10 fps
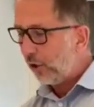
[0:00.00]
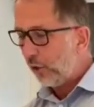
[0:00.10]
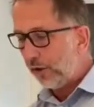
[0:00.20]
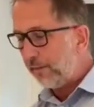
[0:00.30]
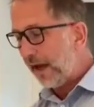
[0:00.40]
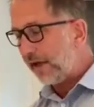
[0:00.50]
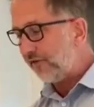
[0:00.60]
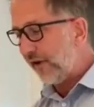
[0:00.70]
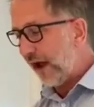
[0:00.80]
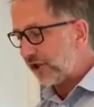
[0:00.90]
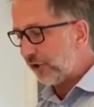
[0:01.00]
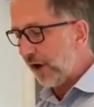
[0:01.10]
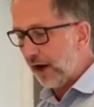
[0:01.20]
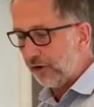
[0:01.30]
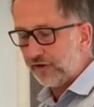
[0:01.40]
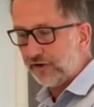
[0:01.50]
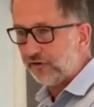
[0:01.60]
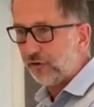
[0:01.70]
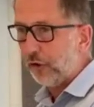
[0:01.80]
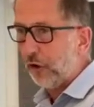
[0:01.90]
We manufacture housings
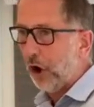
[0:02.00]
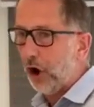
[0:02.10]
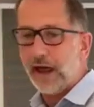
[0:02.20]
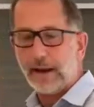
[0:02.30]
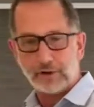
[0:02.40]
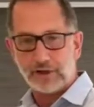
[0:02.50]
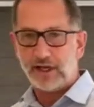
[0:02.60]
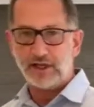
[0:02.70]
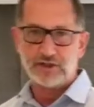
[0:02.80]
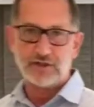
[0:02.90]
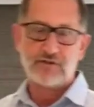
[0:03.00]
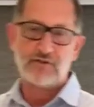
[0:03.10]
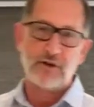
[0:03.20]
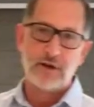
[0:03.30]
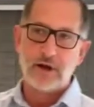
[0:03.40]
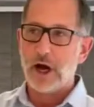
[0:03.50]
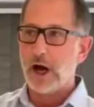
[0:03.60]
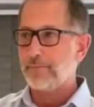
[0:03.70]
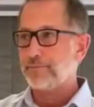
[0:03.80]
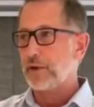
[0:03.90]
for all applications.
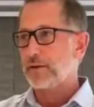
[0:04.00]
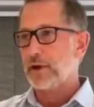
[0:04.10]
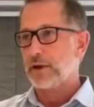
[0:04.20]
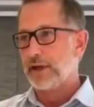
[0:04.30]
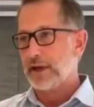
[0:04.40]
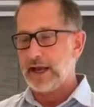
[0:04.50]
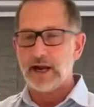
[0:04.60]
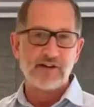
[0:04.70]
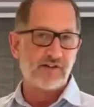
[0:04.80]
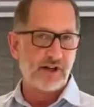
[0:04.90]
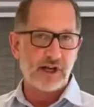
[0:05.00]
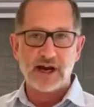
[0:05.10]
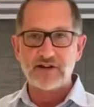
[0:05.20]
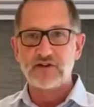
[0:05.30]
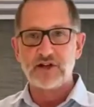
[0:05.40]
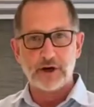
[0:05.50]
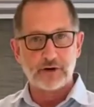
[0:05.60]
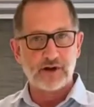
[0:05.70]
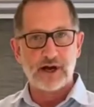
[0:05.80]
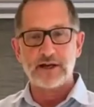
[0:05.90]
NIC, IC,
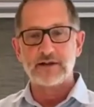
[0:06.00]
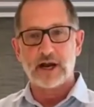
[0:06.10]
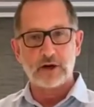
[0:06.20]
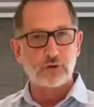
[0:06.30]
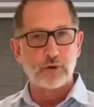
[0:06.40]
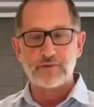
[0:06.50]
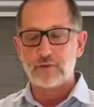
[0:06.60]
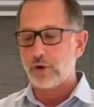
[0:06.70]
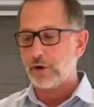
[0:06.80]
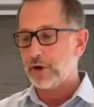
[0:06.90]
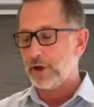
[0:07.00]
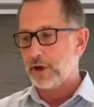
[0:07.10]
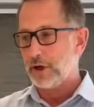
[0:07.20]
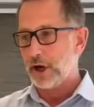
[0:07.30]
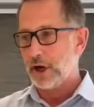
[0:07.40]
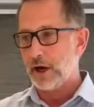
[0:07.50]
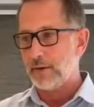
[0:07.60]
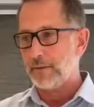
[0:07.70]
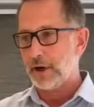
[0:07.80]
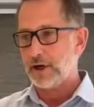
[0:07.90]
airtight, Title 24,
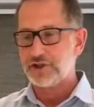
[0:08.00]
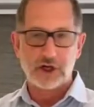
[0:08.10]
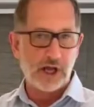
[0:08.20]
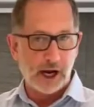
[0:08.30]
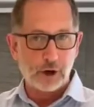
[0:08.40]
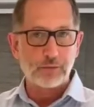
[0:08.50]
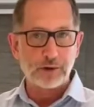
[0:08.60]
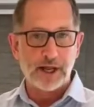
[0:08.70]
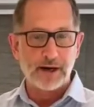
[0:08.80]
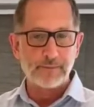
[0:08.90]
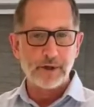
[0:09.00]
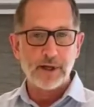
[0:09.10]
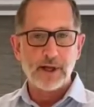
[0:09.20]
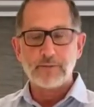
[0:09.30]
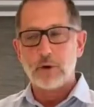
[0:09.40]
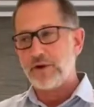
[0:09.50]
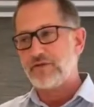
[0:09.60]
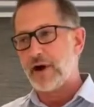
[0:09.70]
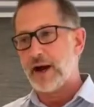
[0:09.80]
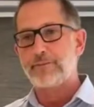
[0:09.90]
Chicago plenum. But we
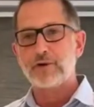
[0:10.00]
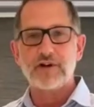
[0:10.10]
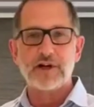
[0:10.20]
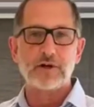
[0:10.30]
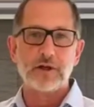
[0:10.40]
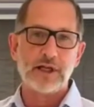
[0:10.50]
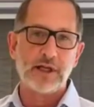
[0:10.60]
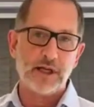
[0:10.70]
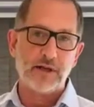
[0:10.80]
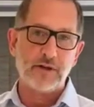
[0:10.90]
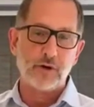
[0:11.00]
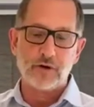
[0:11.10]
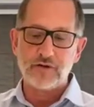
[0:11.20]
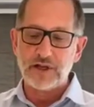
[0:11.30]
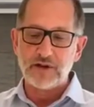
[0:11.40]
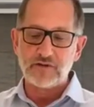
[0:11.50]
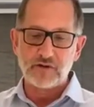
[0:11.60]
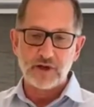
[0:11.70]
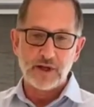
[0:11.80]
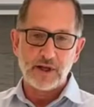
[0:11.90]
find, particularly in the
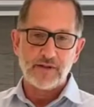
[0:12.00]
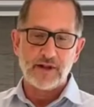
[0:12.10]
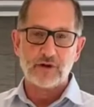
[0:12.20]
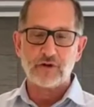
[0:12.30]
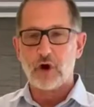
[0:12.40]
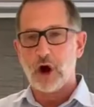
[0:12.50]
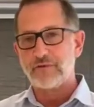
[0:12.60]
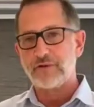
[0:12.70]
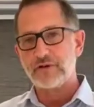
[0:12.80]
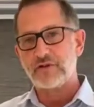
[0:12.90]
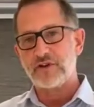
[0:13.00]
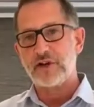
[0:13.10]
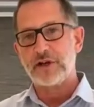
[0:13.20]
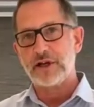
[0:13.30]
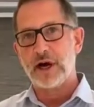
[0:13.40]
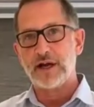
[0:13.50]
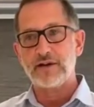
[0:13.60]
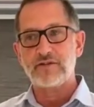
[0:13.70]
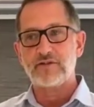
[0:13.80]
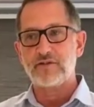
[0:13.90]
Northeast, that there's often ceiling
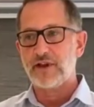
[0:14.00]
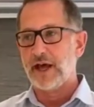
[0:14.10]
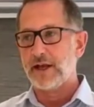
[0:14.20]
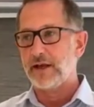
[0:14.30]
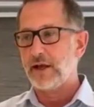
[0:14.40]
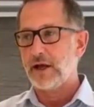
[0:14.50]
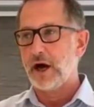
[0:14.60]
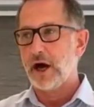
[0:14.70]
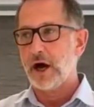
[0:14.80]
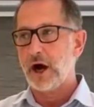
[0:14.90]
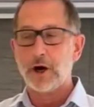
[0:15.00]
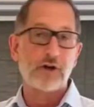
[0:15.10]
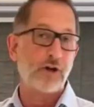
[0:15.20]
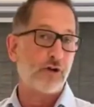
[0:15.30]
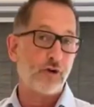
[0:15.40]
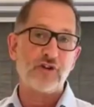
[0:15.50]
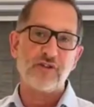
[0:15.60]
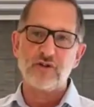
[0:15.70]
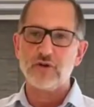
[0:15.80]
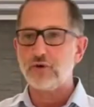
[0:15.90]
heights that aren't
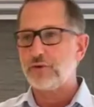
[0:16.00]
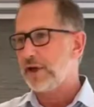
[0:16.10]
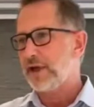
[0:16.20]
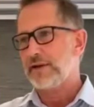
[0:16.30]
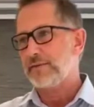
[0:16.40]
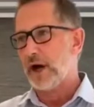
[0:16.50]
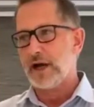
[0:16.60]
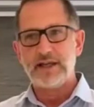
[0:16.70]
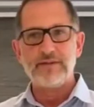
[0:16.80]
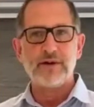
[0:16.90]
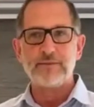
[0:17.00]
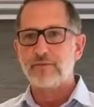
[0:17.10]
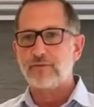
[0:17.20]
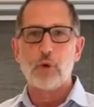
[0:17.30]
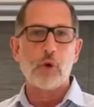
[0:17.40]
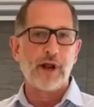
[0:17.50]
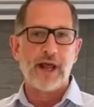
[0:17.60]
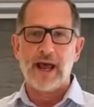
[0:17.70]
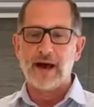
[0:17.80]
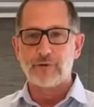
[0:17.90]
conducive to even
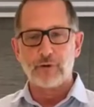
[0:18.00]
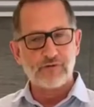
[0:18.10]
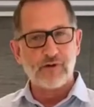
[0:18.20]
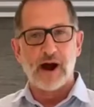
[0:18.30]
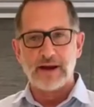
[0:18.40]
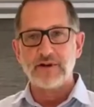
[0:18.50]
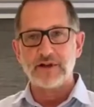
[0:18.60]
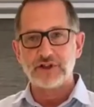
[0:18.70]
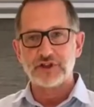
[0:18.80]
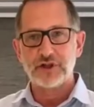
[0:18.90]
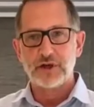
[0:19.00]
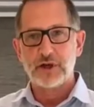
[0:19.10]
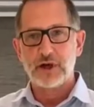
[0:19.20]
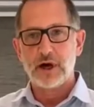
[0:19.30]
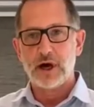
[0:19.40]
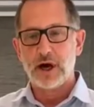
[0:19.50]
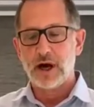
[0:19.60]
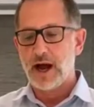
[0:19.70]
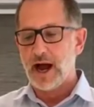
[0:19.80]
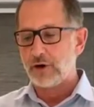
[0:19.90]
4.5 or 5-inch
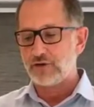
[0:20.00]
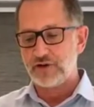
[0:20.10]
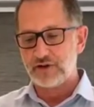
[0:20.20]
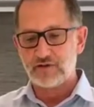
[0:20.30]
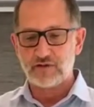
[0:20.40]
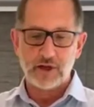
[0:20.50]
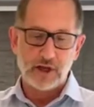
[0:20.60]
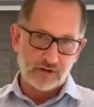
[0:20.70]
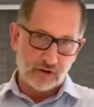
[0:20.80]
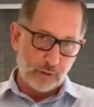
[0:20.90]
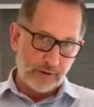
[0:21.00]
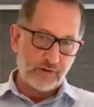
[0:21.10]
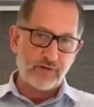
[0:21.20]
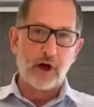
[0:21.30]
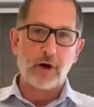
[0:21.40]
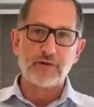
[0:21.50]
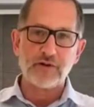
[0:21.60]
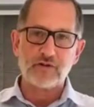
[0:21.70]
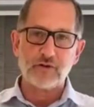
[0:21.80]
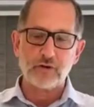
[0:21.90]
housings. So we've developed
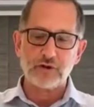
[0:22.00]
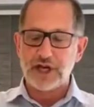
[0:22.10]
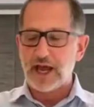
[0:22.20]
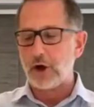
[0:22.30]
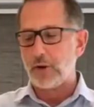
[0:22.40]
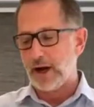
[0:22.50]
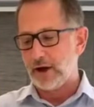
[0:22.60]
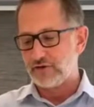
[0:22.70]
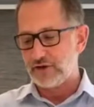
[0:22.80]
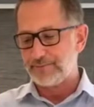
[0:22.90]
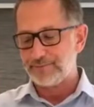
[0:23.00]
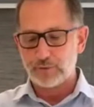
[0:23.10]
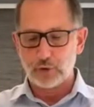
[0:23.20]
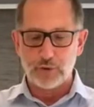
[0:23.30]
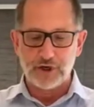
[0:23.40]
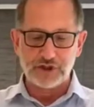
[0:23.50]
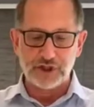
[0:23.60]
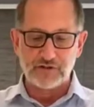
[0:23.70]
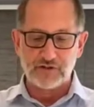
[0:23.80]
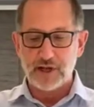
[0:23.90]
this new shallow housing, which
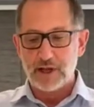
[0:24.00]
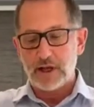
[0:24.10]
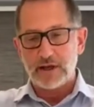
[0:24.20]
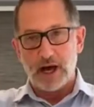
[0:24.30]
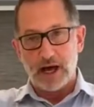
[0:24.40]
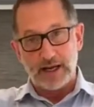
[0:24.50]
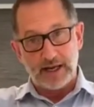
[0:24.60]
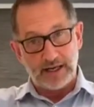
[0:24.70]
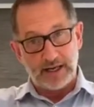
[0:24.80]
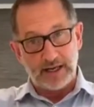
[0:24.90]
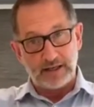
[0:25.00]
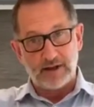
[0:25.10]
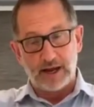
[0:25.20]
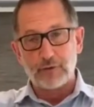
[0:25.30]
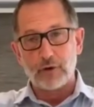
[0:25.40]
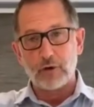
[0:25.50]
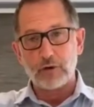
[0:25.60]
is got an integral